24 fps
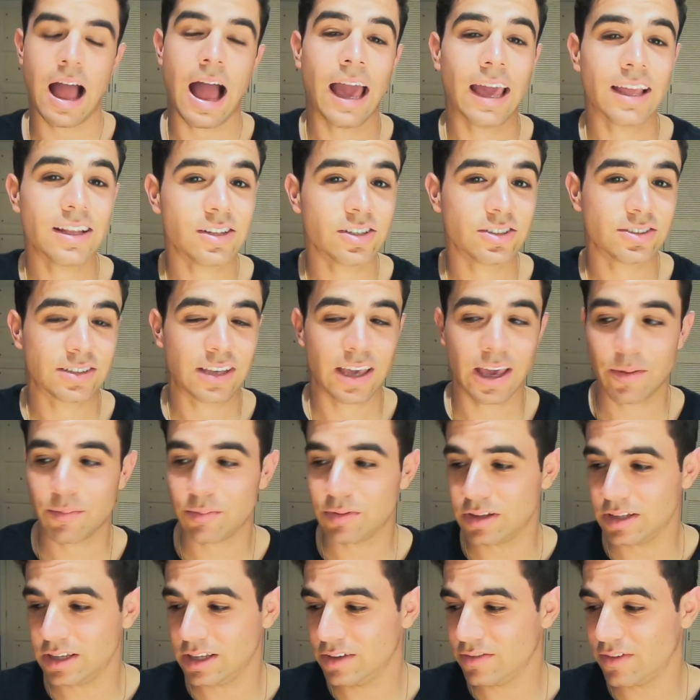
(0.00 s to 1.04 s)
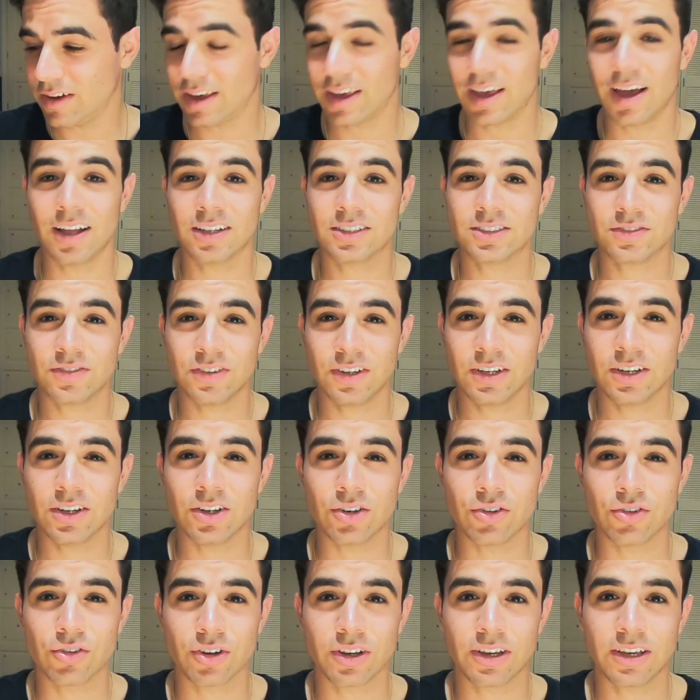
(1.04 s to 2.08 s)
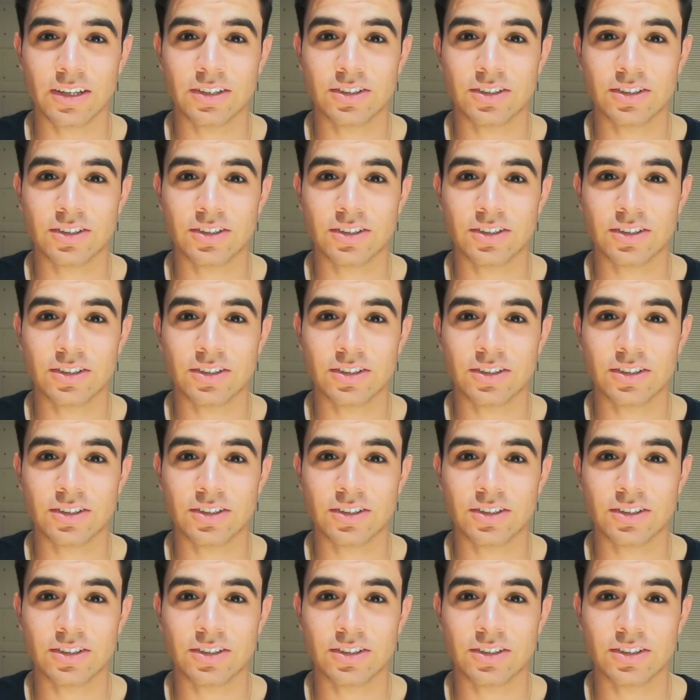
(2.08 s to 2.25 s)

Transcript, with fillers: I just can't believe I got Svi to agree